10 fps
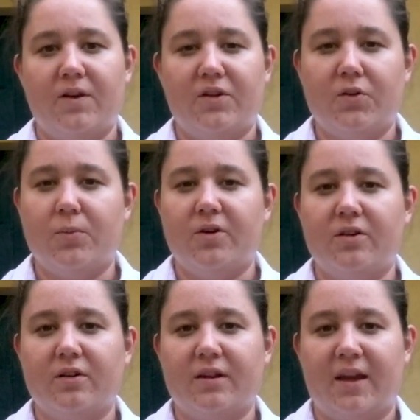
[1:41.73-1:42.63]

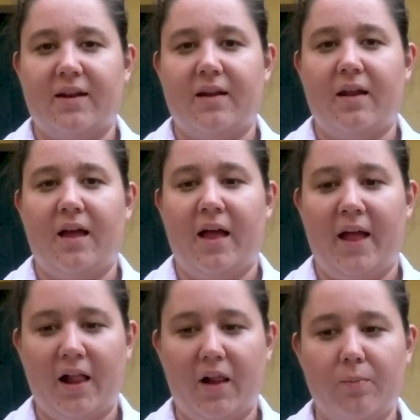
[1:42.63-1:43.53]
humor can
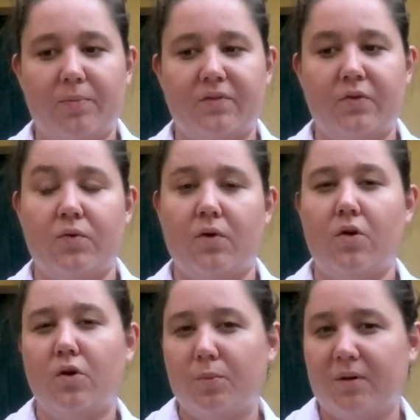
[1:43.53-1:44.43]
help to
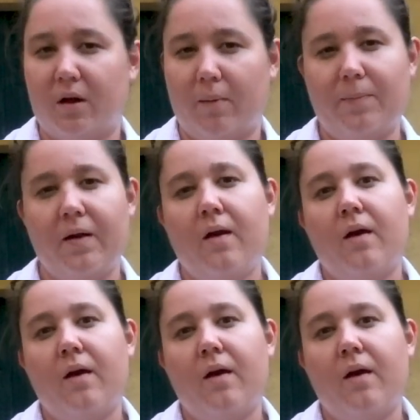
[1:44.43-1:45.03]
open up